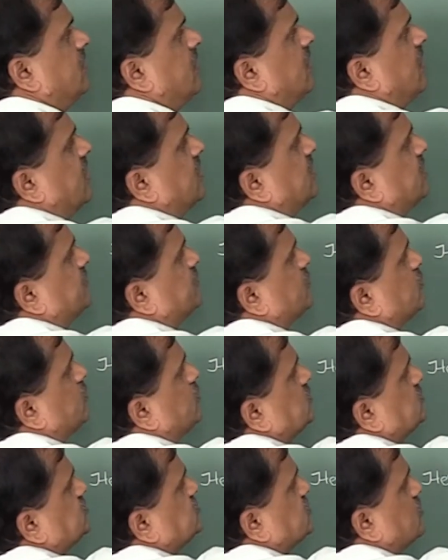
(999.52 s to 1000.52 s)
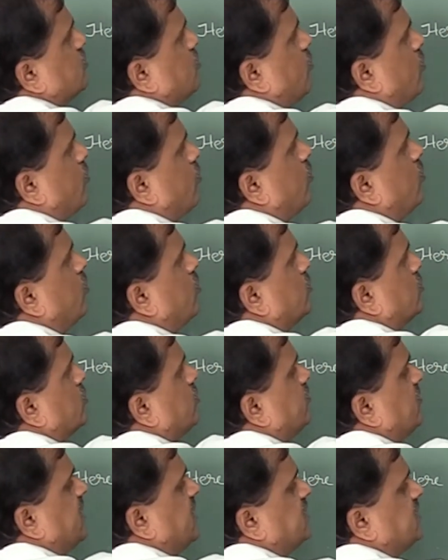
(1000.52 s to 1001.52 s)
And of course,
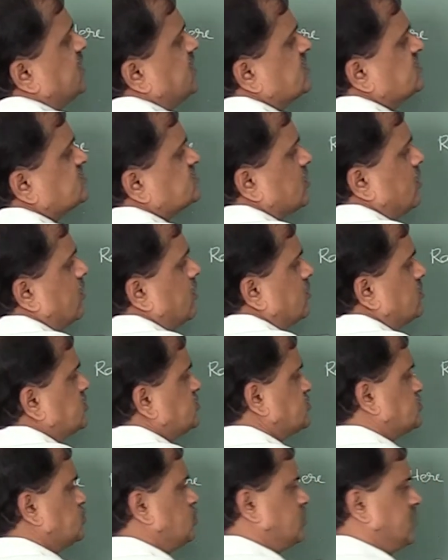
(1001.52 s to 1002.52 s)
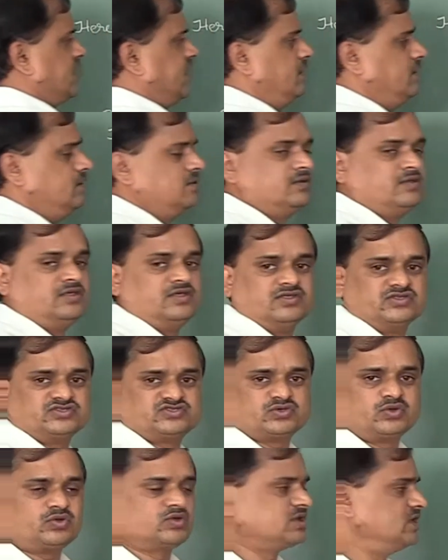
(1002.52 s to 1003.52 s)
codomain is also 10.
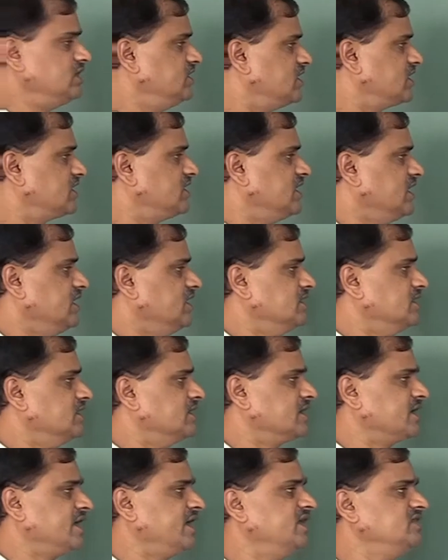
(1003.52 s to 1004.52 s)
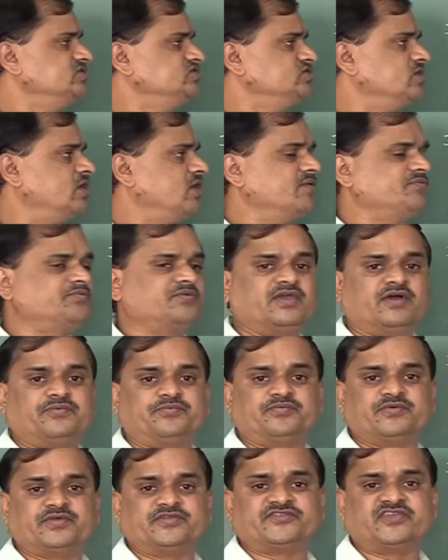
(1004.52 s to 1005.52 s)
So clearly, range of
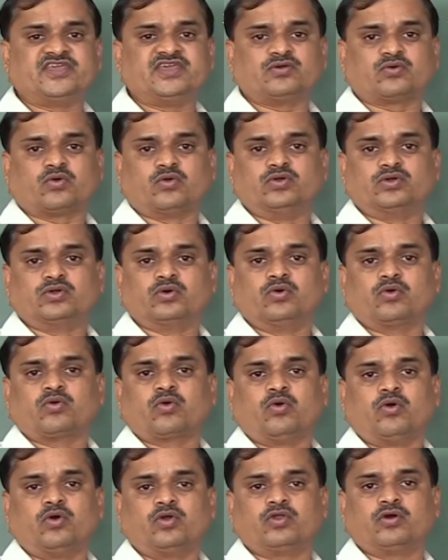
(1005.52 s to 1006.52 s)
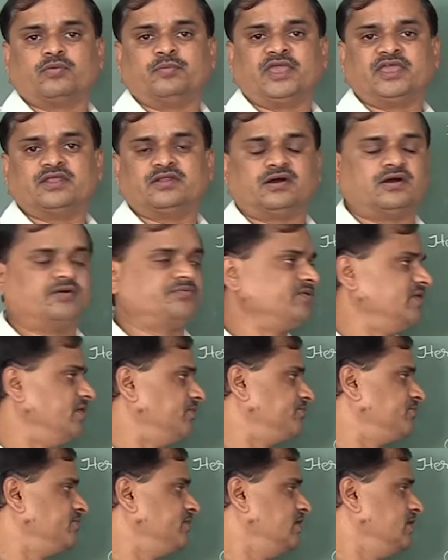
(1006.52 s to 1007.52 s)
f is equal to codomain of
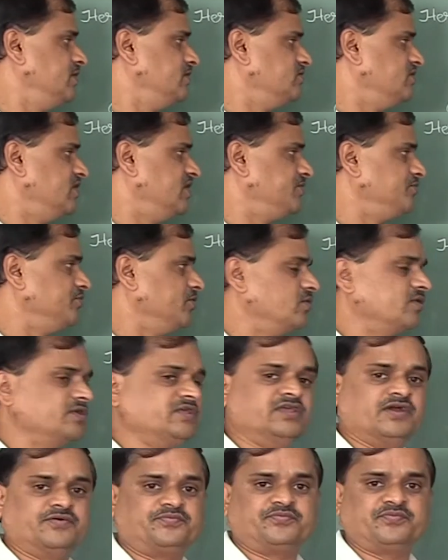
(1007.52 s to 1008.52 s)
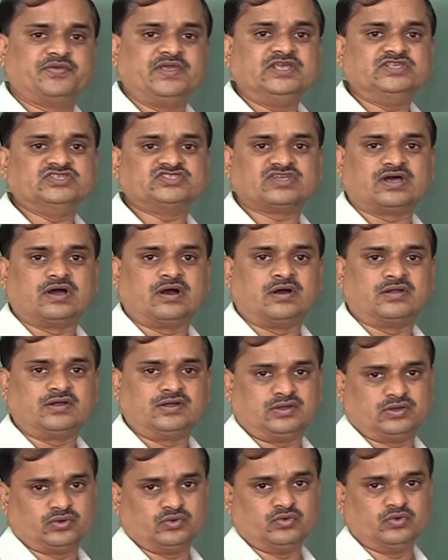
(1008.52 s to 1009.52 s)
f. Therefore, f is
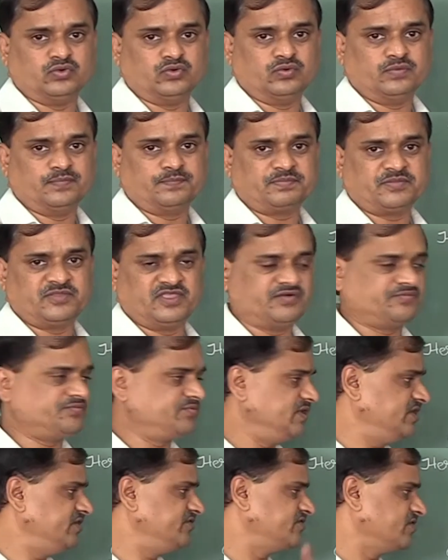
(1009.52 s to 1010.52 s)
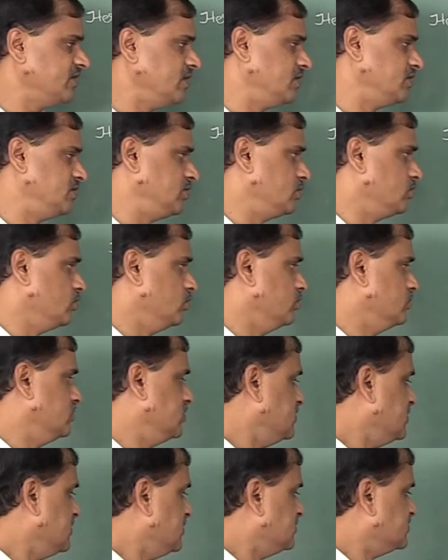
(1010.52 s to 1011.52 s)
on 2. F is on
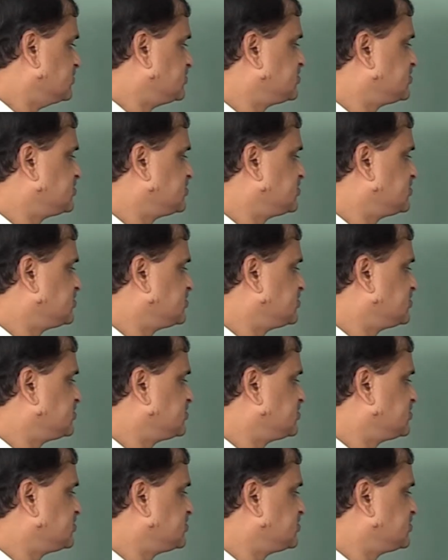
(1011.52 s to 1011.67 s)
2.